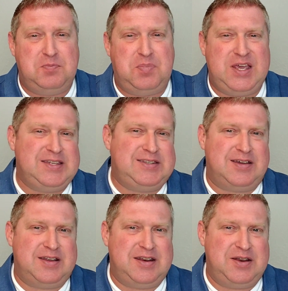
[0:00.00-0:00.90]
based
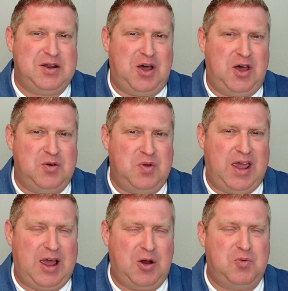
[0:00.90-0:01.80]
on
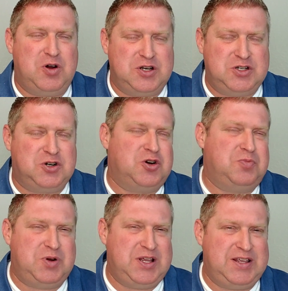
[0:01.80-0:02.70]
how we're
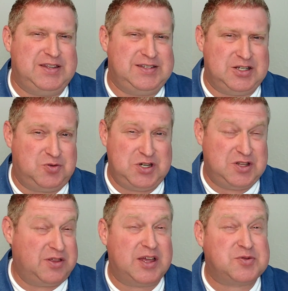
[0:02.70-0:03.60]
interpreting the
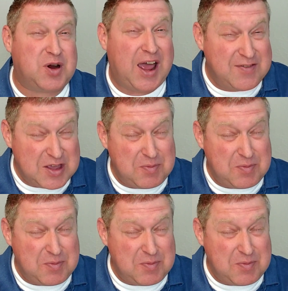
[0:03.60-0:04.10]
situation, thoughts we're having